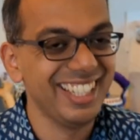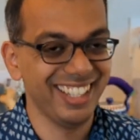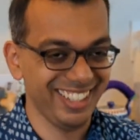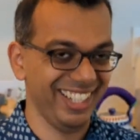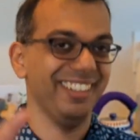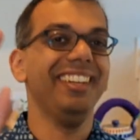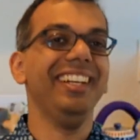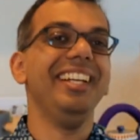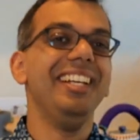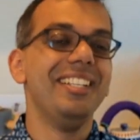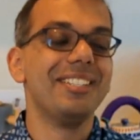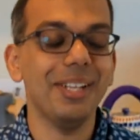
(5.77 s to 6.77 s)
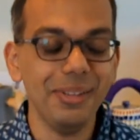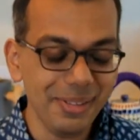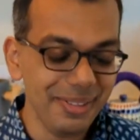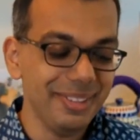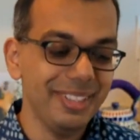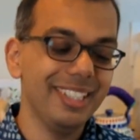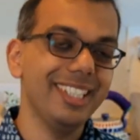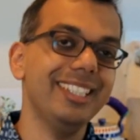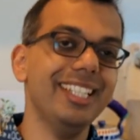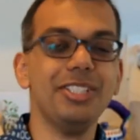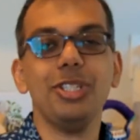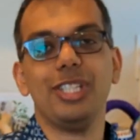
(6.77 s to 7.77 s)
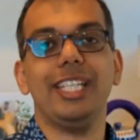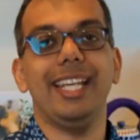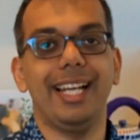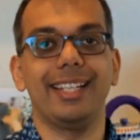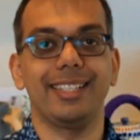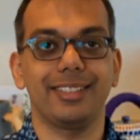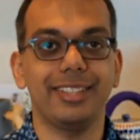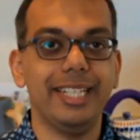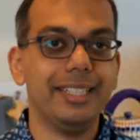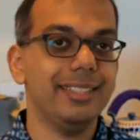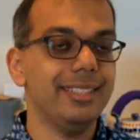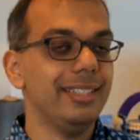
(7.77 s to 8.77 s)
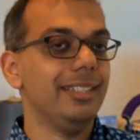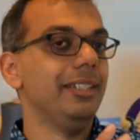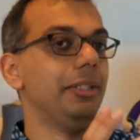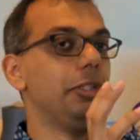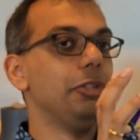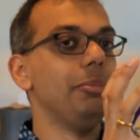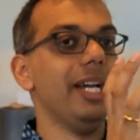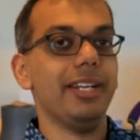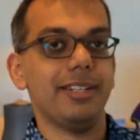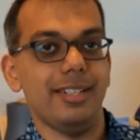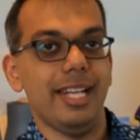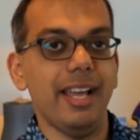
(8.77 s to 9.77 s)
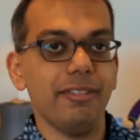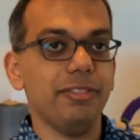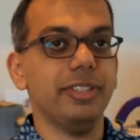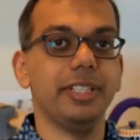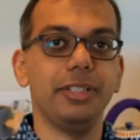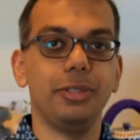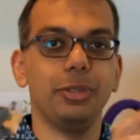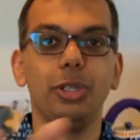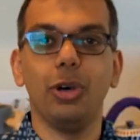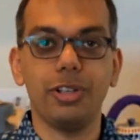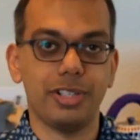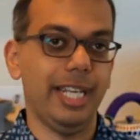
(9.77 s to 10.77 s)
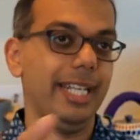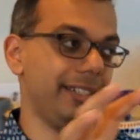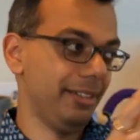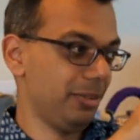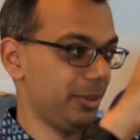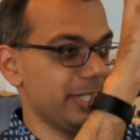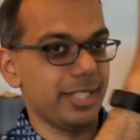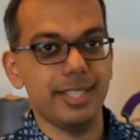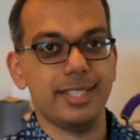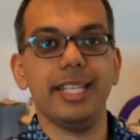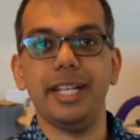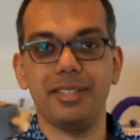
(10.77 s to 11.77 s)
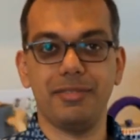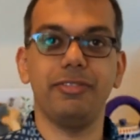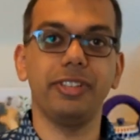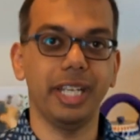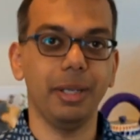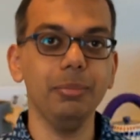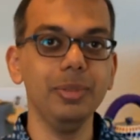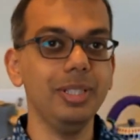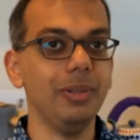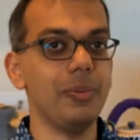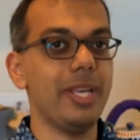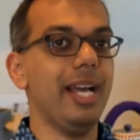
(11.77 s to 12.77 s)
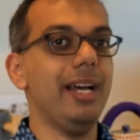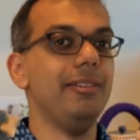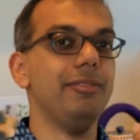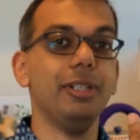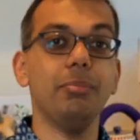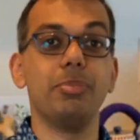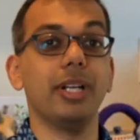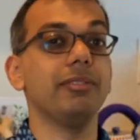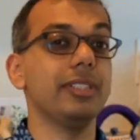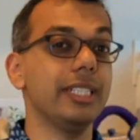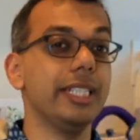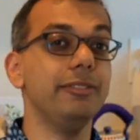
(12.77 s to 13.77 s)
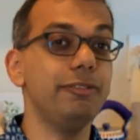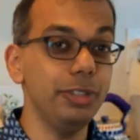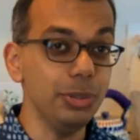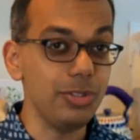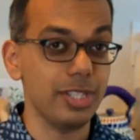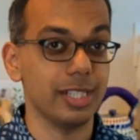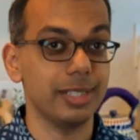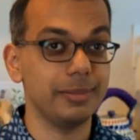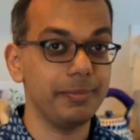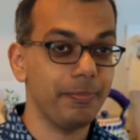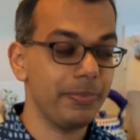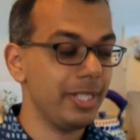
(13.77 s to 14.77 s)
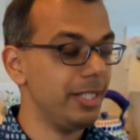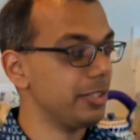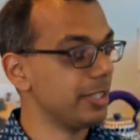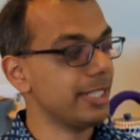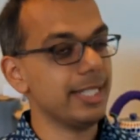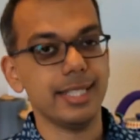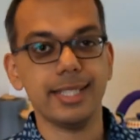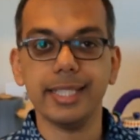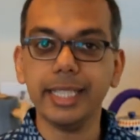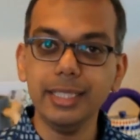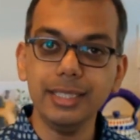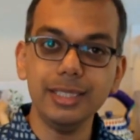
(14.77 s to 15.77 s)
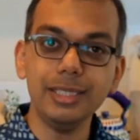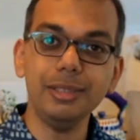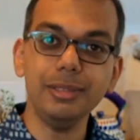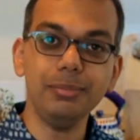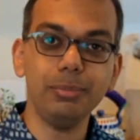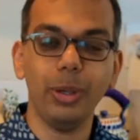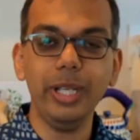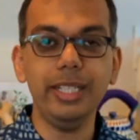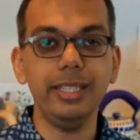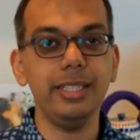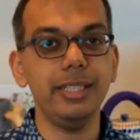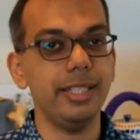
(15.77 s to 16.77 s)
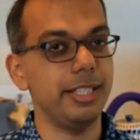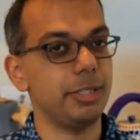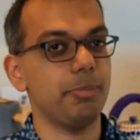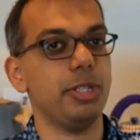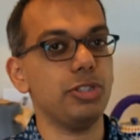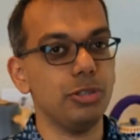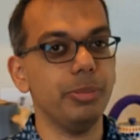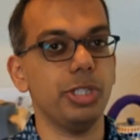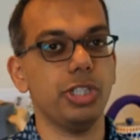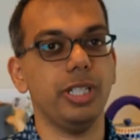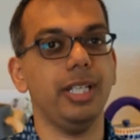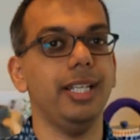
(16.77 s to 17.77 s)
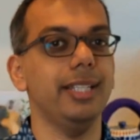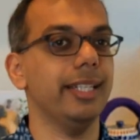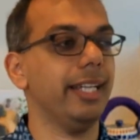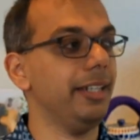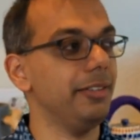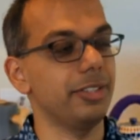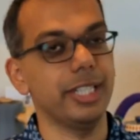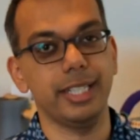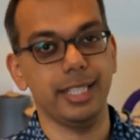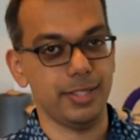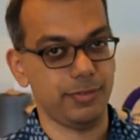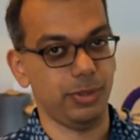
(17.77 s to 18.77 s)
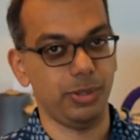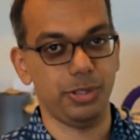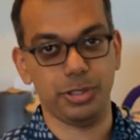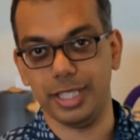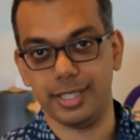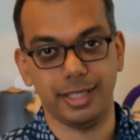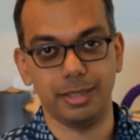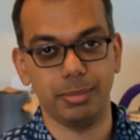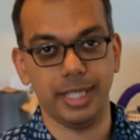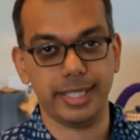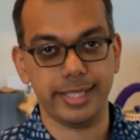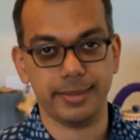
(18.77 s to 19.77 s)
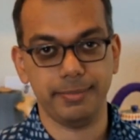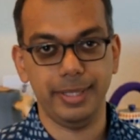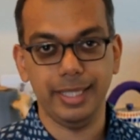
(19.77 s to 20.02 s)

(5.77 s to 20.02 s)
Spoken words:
Okay, so let's just get at it, right? To my left and to your right and towards this side of the frame, we have a Breville Infuser. This is a single boiler espresso machine that kind of retails for 600 bucks.